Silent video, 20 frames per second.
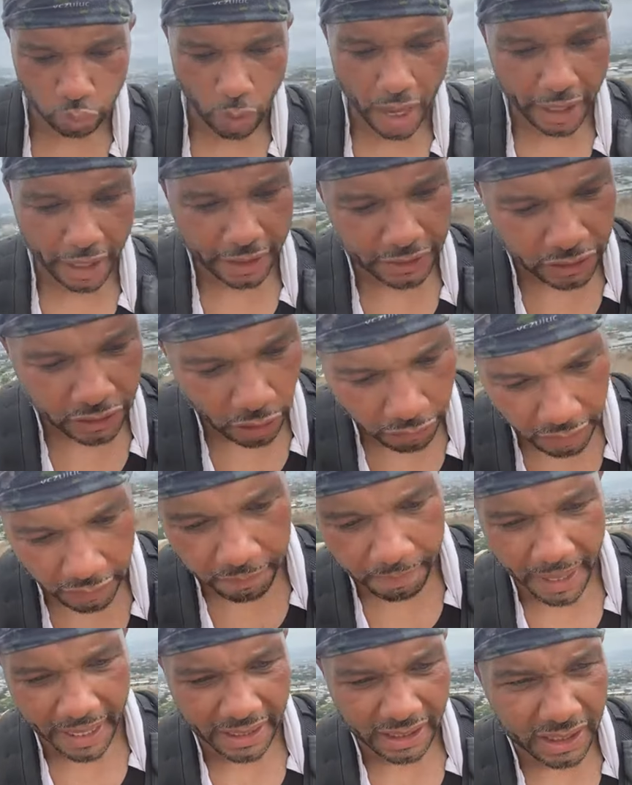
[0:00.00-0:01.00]
his white
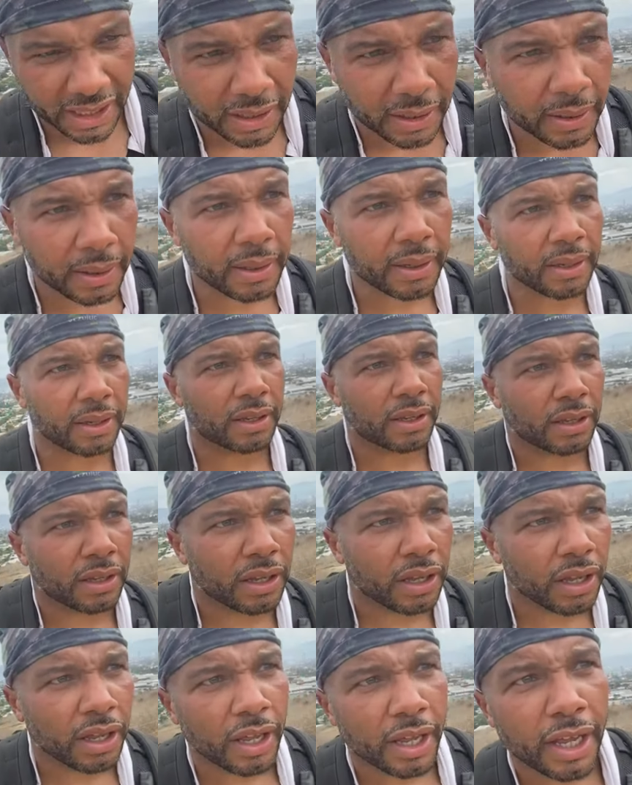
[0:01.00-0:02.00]
conservative base,
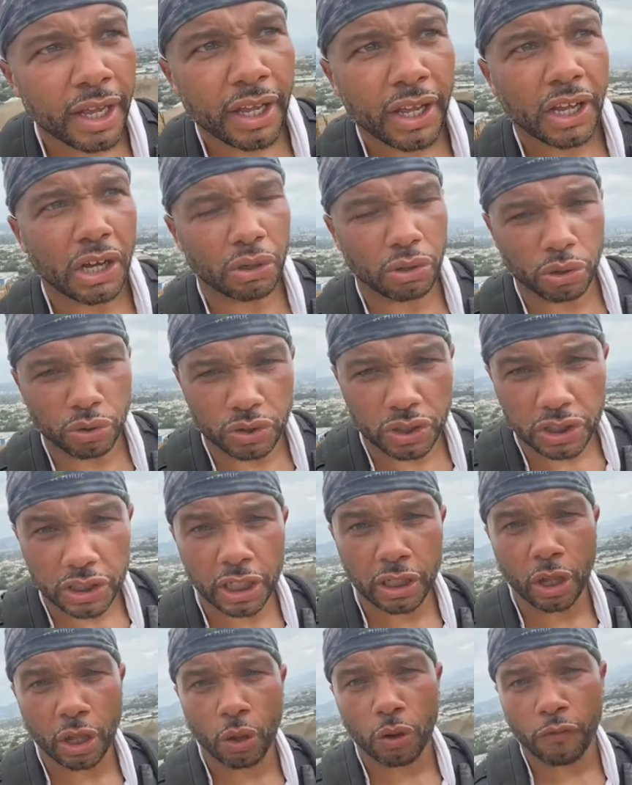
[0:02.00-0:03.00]
he'll lose a
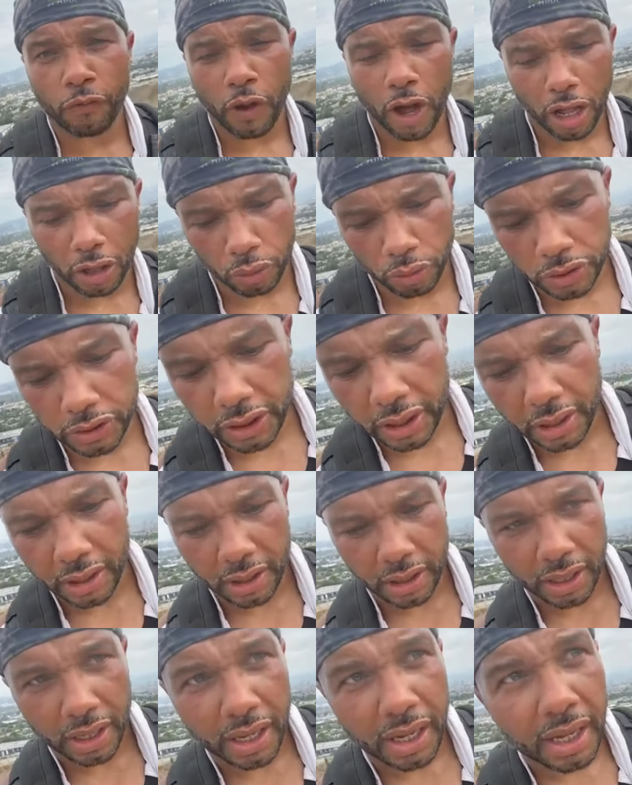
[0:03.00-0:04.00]
shitload of followers
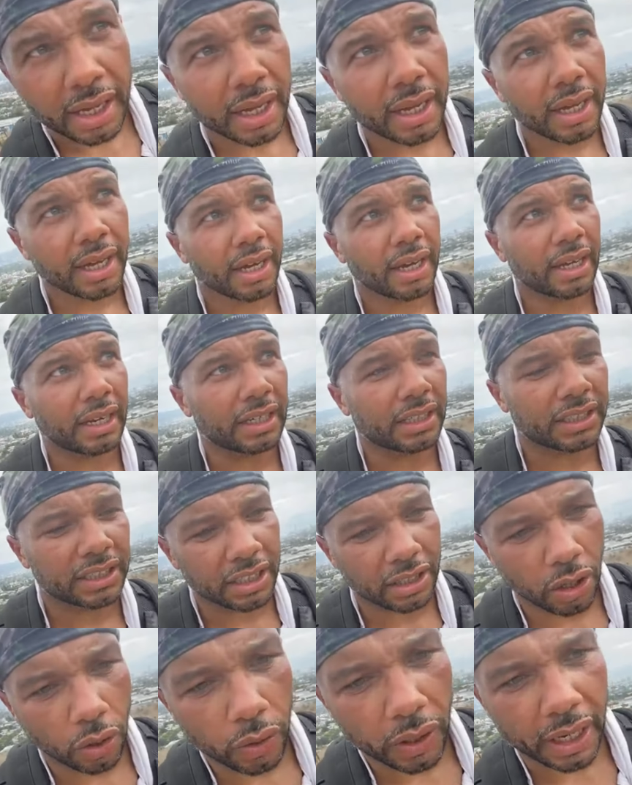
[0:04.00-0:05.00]
and a
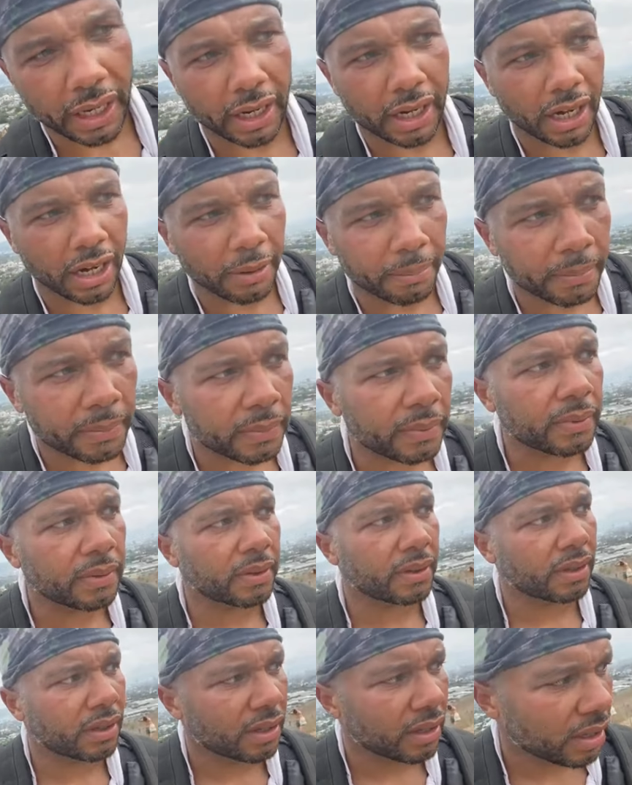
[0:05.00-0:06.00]
shitload of income.
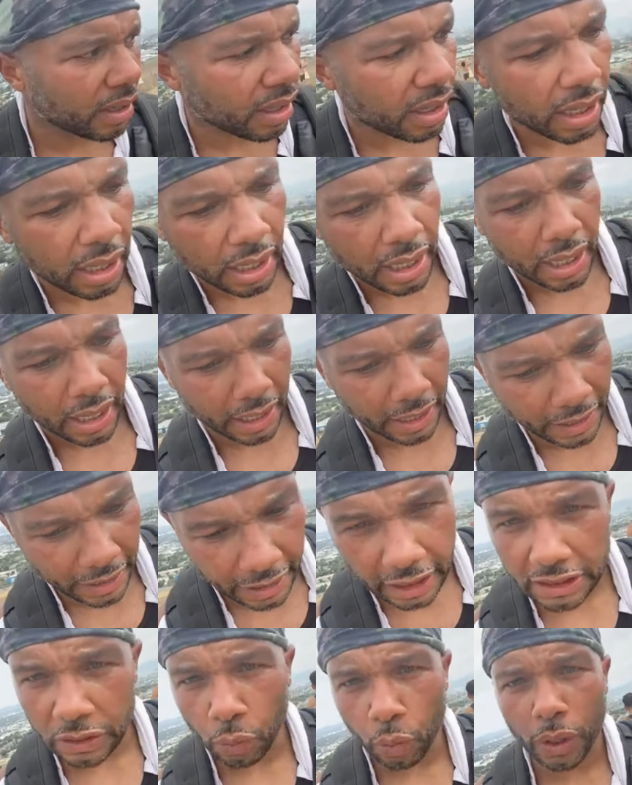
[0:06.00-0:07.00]
And he
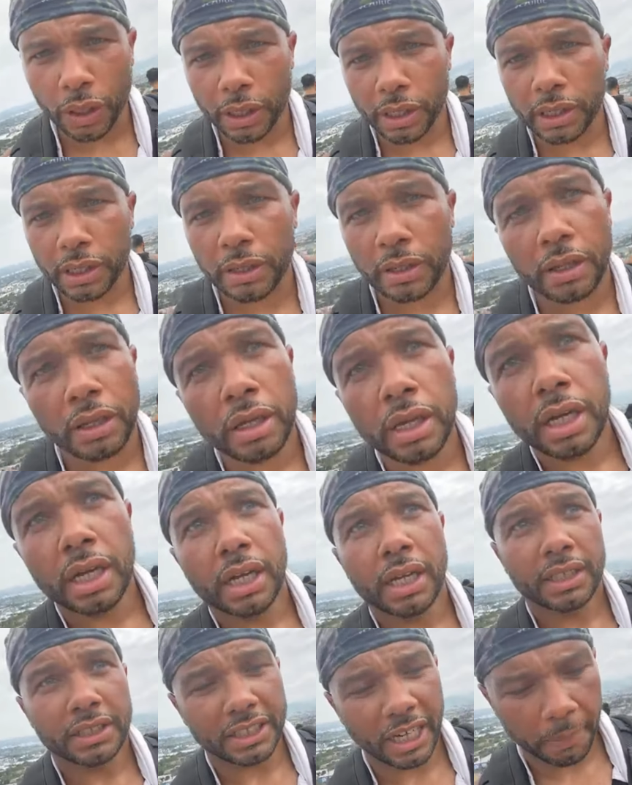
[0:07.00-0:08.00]
doesn't want to
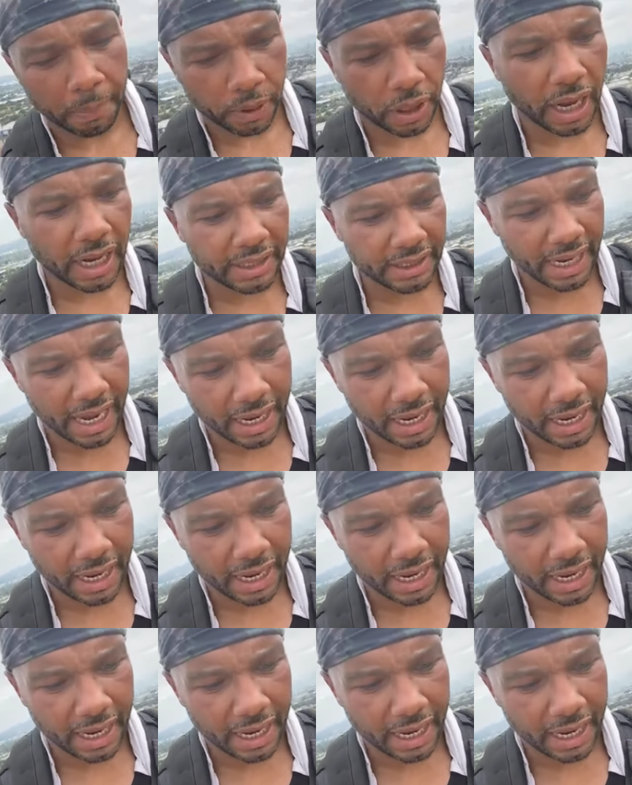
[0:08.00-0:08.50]
jeopardize that.